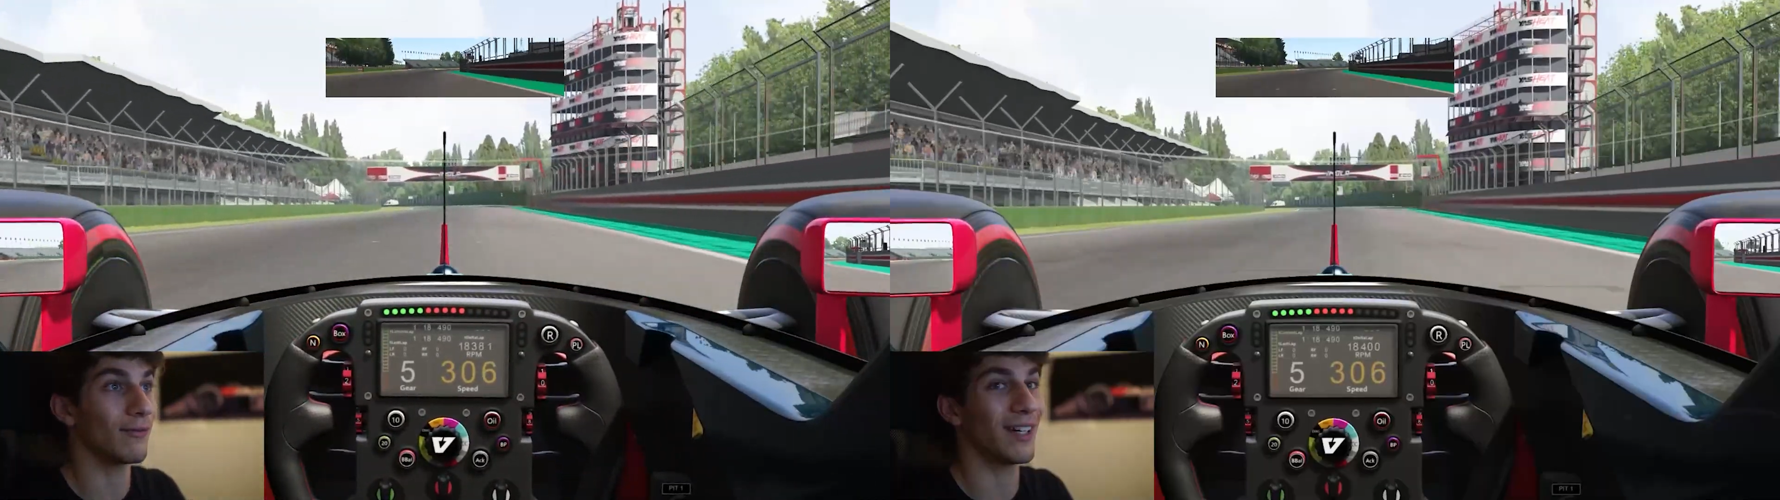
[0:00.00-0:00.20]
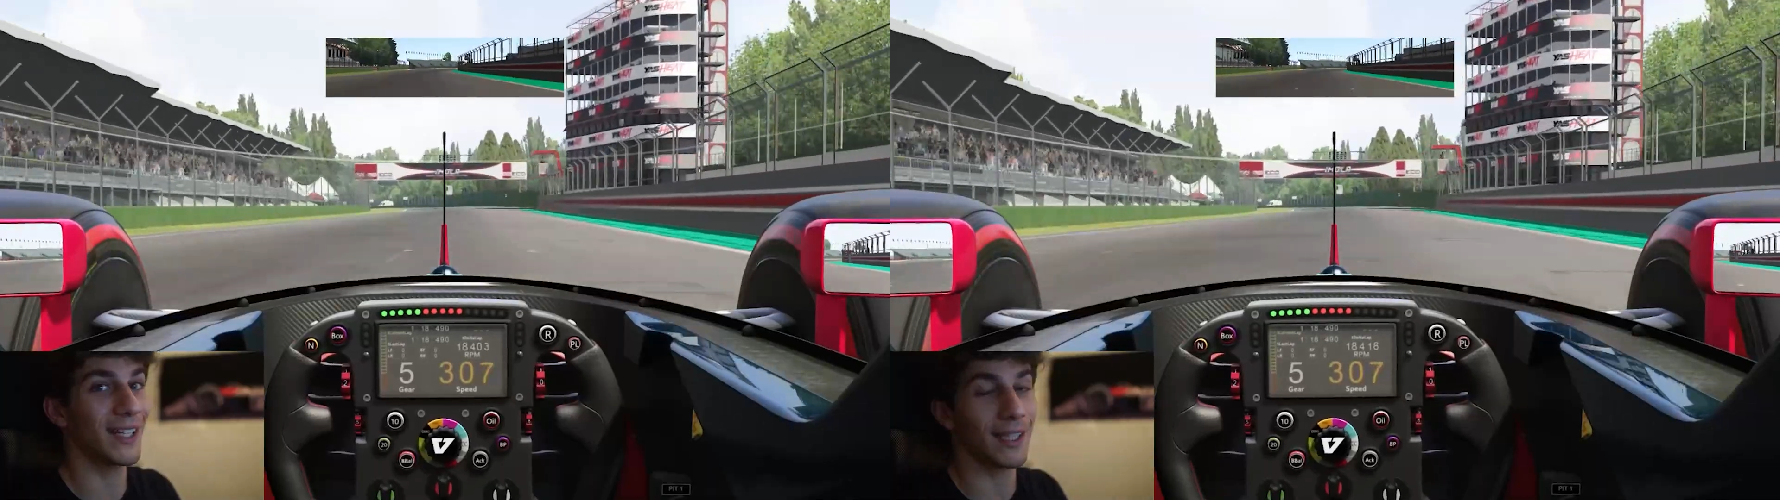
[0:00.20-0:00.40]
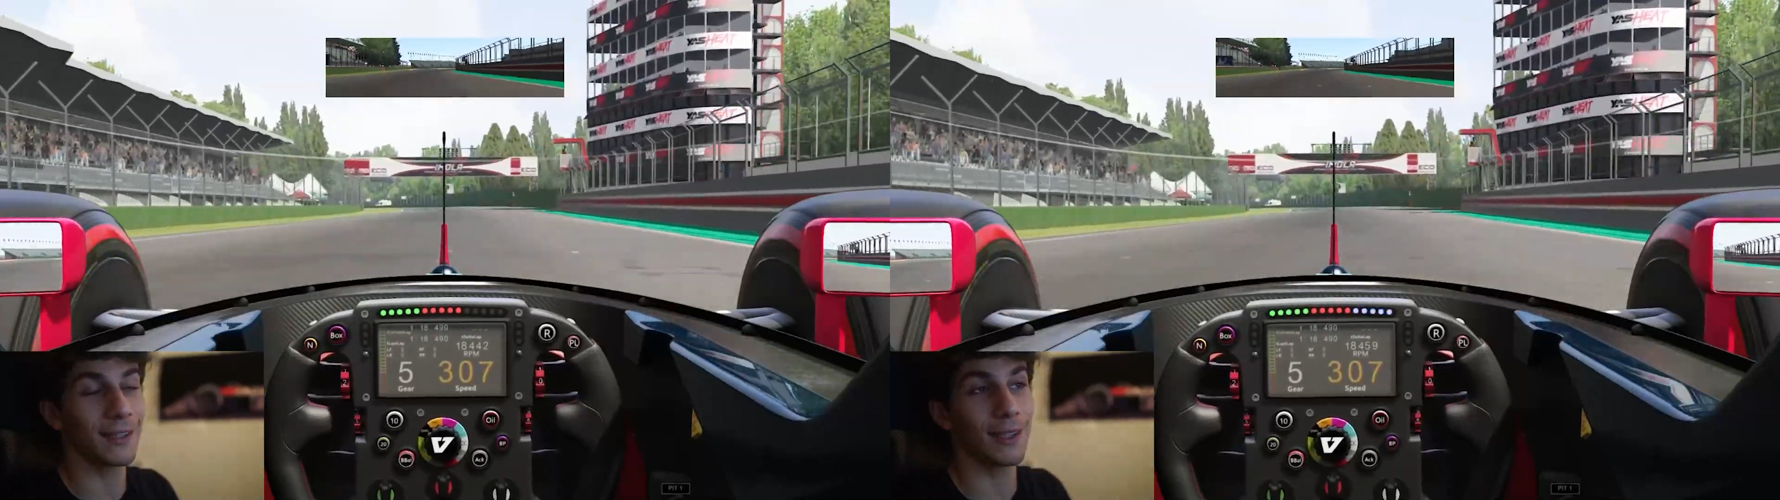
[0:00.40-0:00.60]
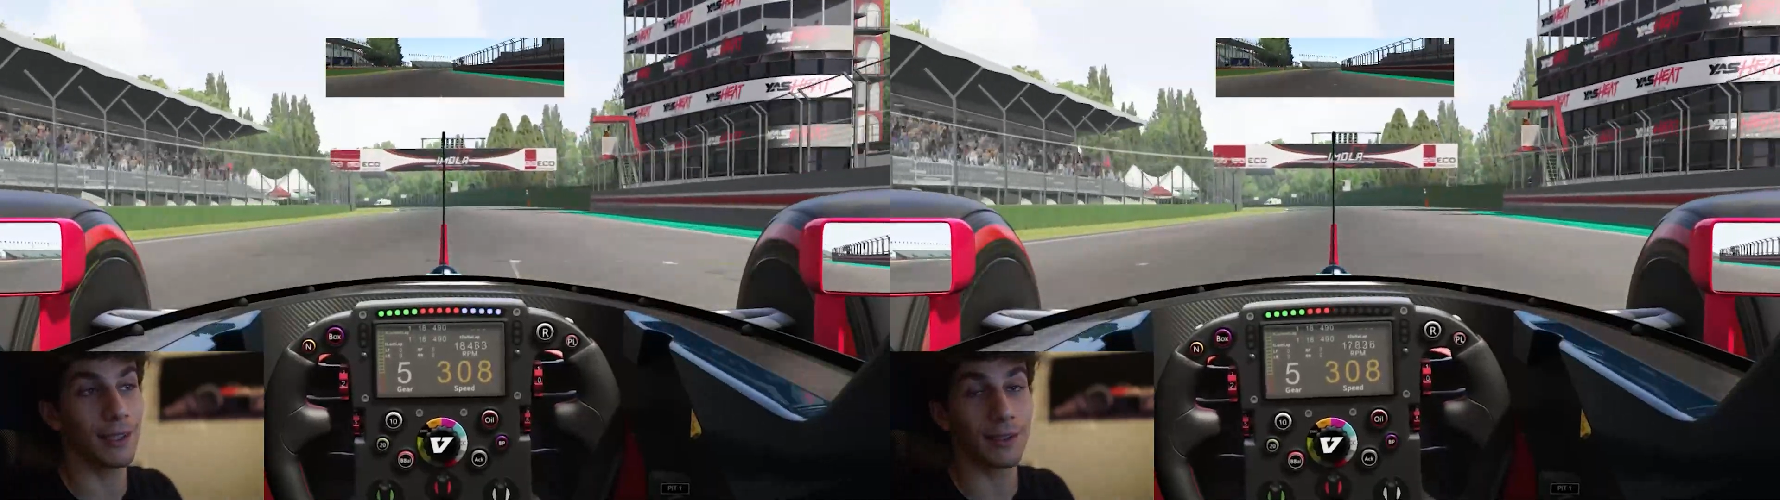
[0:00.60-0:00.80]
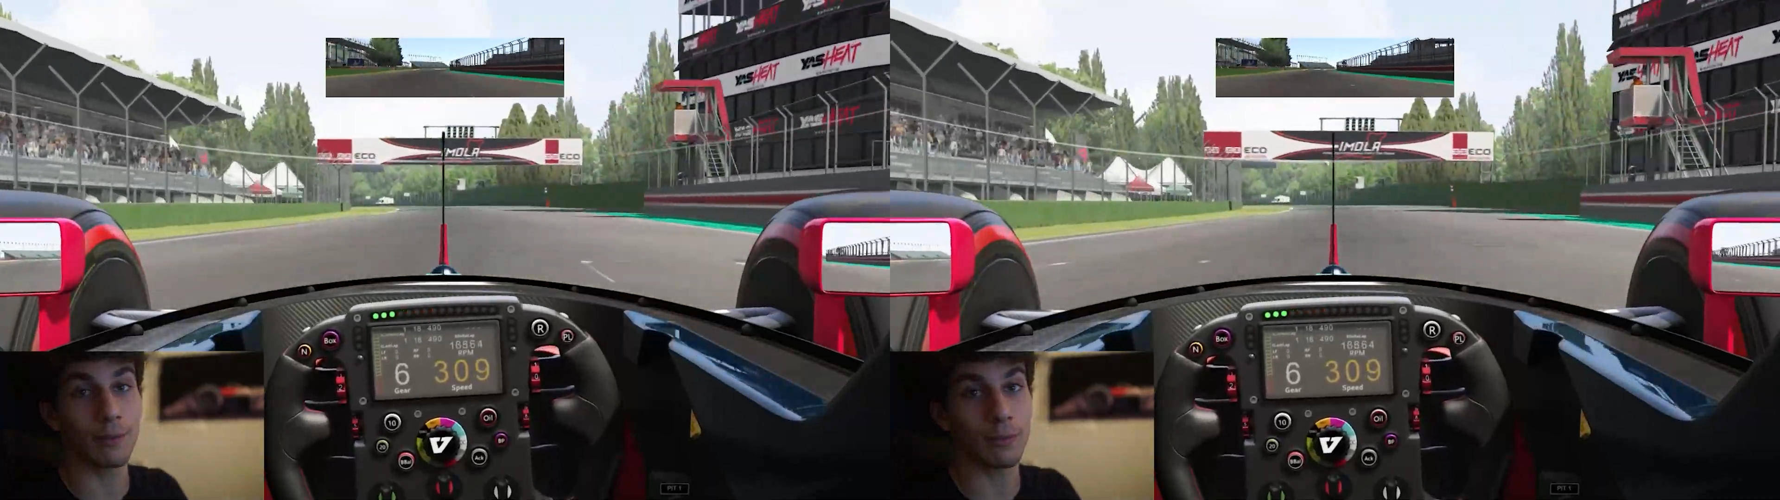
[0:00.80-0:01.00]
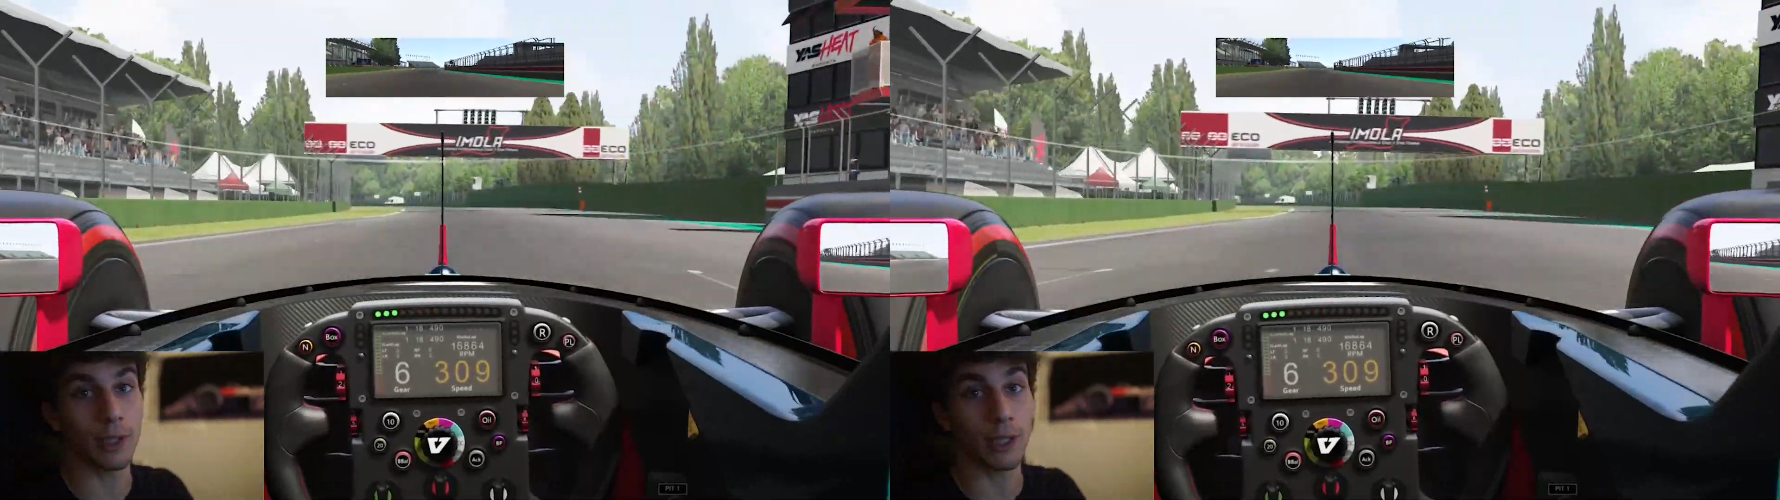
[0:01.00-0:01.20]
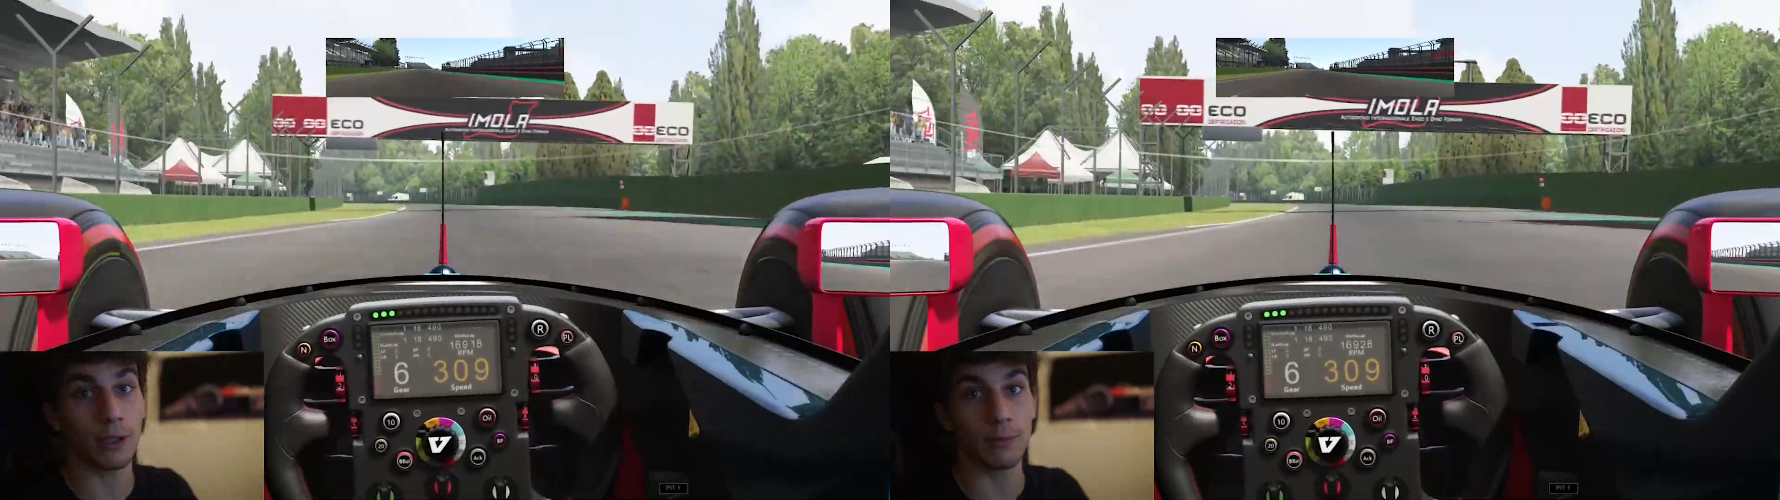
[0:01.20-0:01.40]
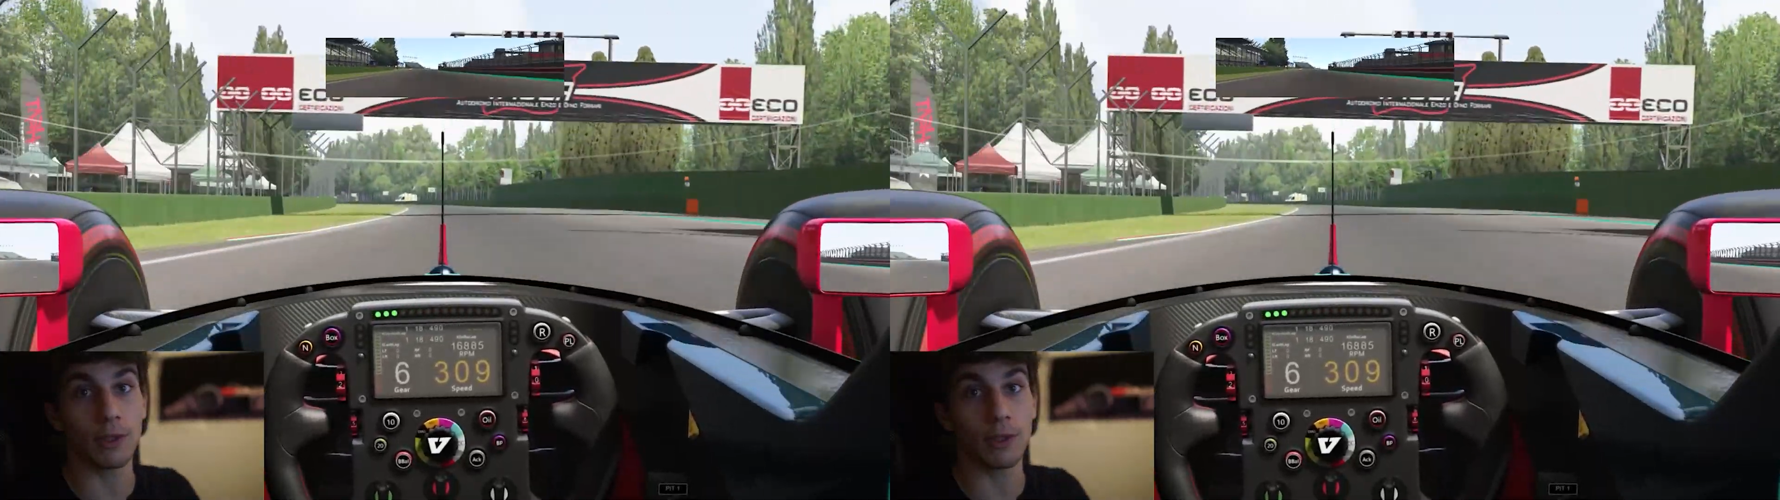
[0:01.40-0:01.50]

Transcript: Variante del Tamburello